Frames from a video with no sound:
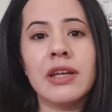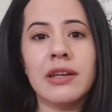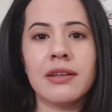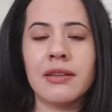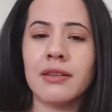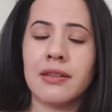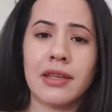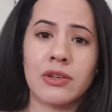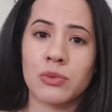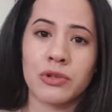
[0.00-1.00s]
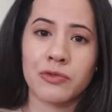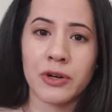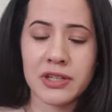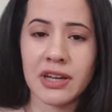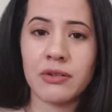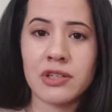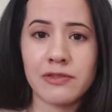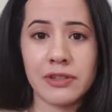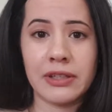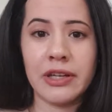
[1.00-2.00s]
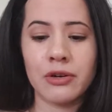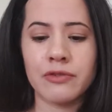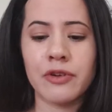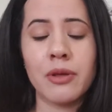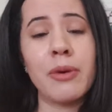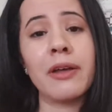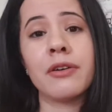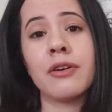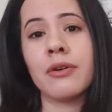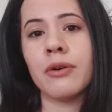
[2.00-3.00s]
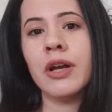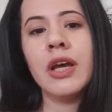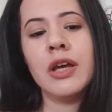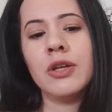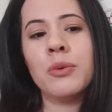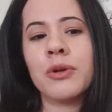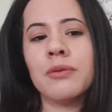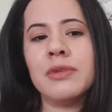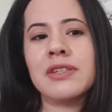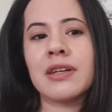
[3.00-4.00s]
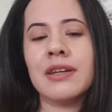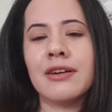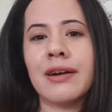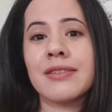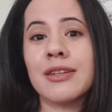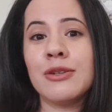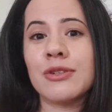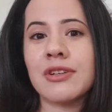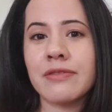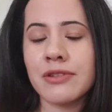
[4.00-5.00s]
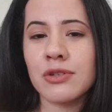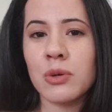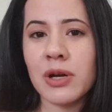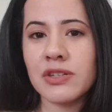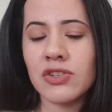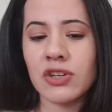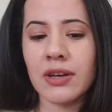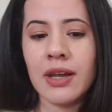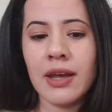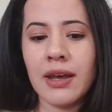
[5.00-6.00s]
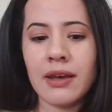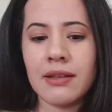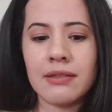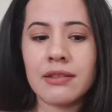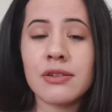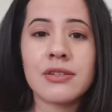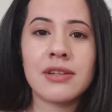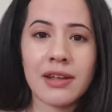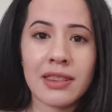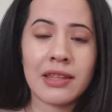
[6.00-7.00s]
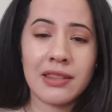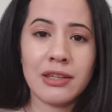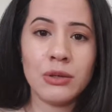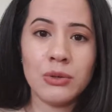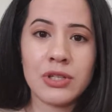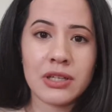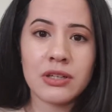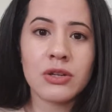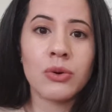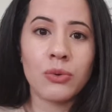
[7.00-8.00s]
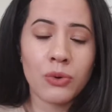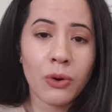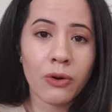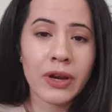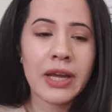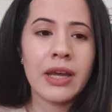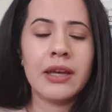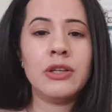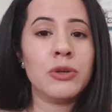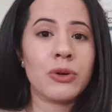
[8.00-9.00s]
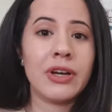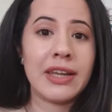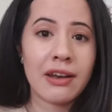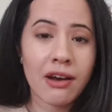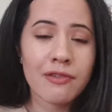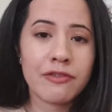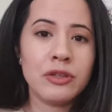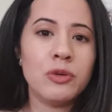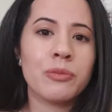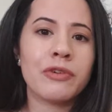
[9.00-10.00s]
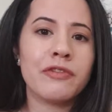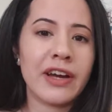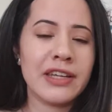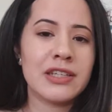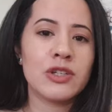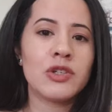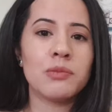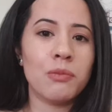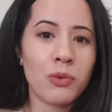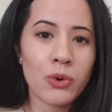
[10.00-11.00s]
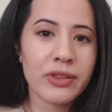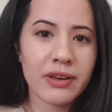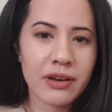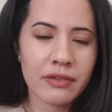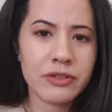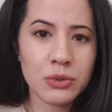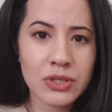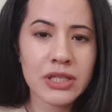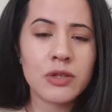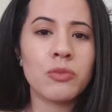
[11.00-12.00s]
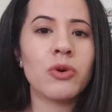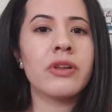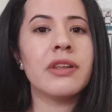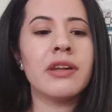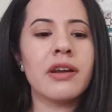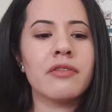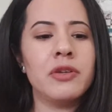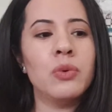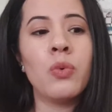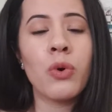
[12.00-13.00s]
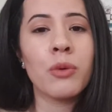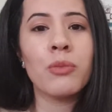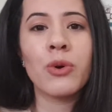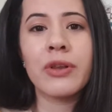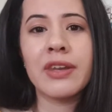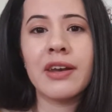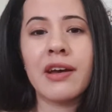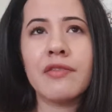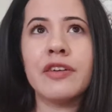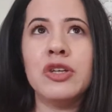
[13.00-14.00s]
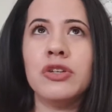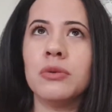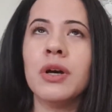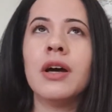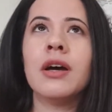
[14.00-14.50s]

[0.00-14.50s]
in it, things would have worked out differently or for the better, or you wouldn't be sitting here asking yourself this question. There's nothing that you did wrong. You're enough. You provided more than enough. You did more than enough. You were more than enough, and you